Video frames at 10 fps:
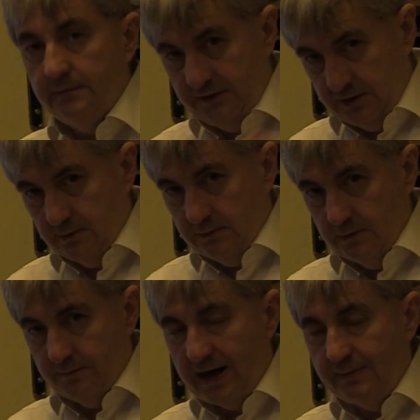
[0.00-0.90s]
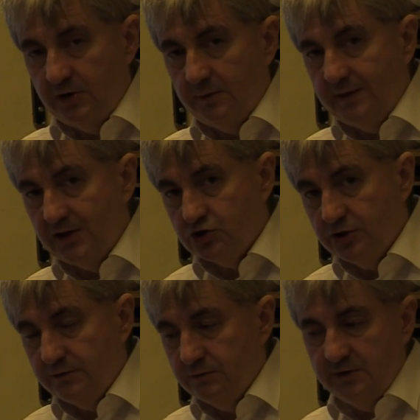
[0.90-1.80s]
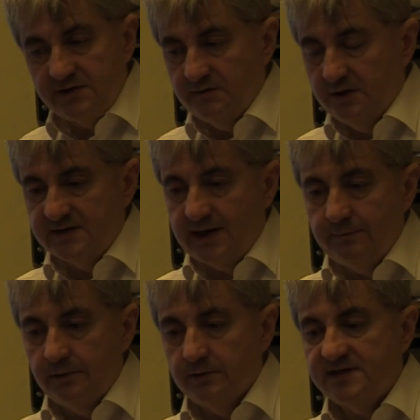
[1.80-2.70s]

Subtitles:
the primary patient, who is, for example,